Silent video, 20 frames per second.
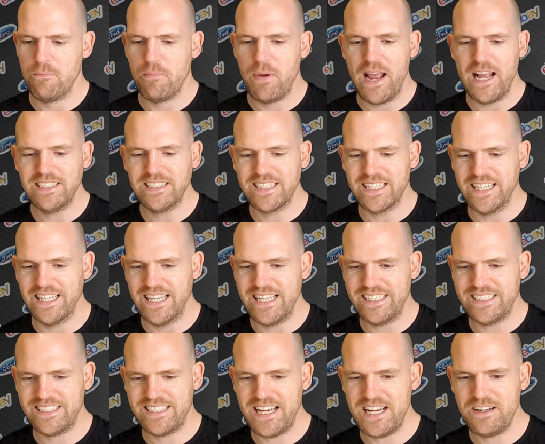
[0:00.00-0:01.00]
Into the
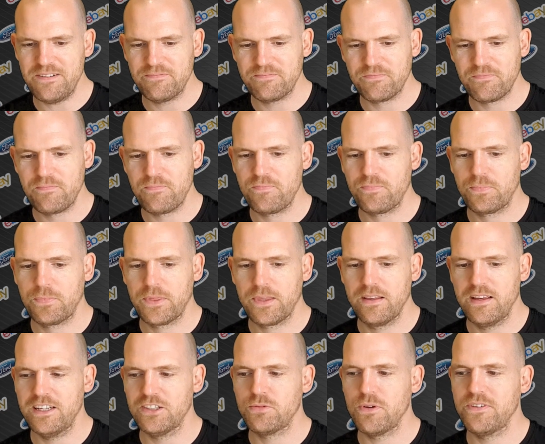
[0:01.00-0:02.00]
listing,
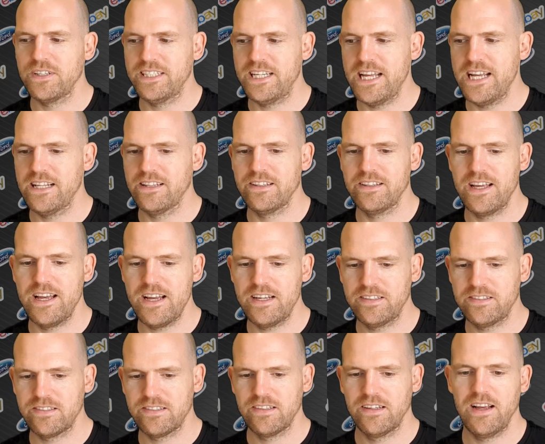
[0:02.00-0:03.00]
it's with a dealer
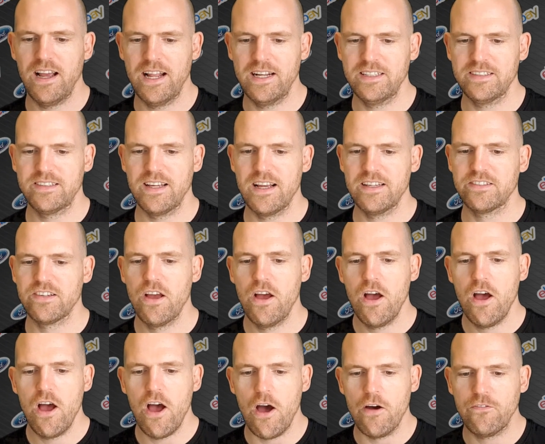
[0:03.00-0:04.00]
this, and it says,
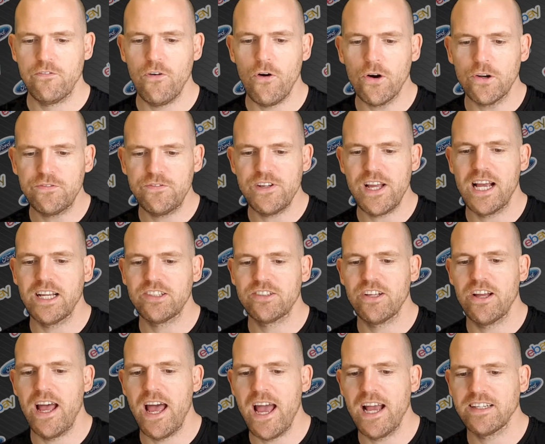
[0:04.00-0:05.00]
a Ford
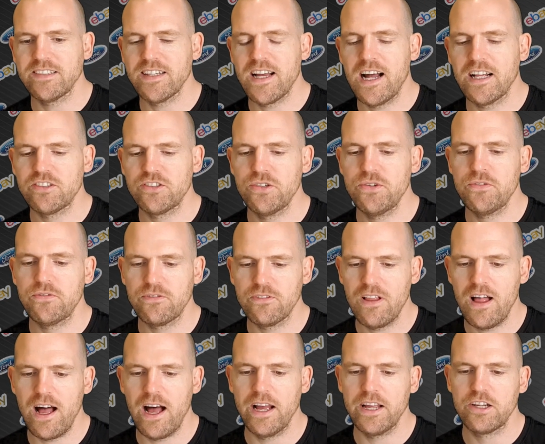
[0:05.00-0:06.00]
Fiesta XR2
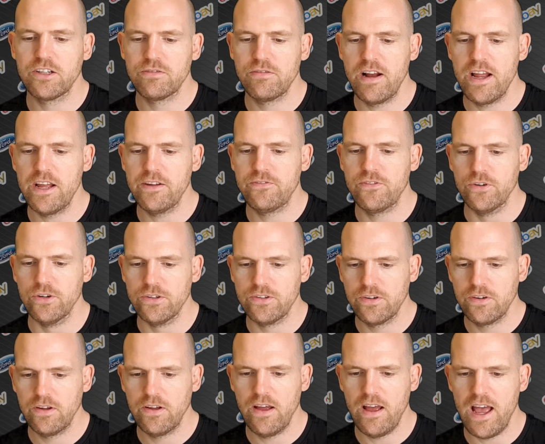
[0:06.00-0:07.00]
Fly Crayford
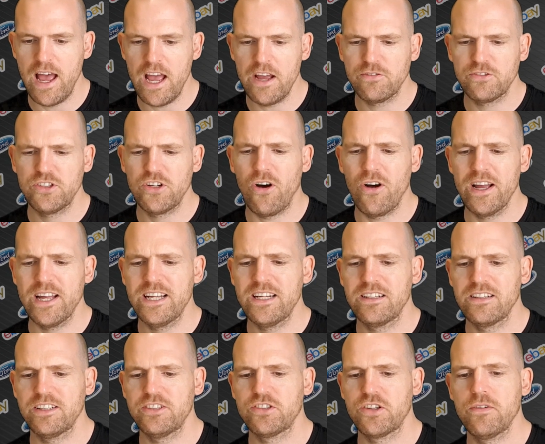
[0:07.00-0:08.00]
F.
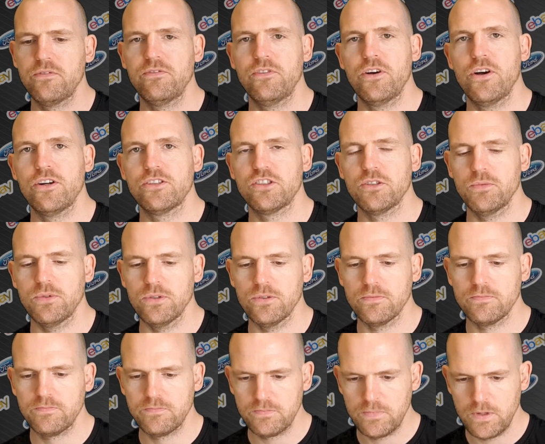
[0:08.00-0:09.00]
English convertible.